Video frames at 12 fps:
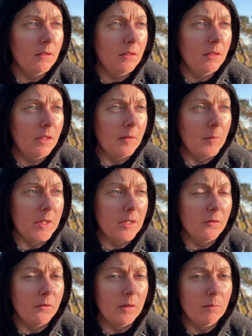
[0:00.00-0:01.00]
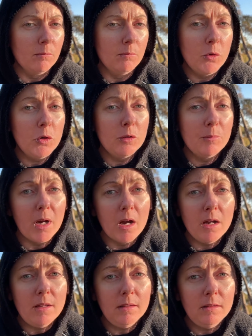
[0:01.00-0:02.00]
gave myself a bush
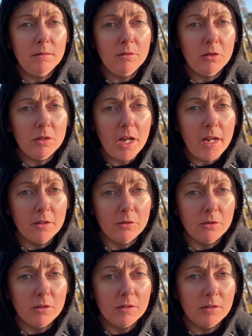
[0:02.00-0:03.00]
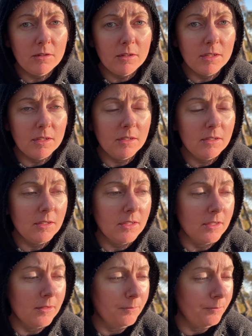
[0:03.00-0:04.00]
bath and got changed,
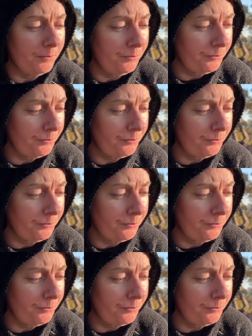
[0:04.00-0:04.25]
and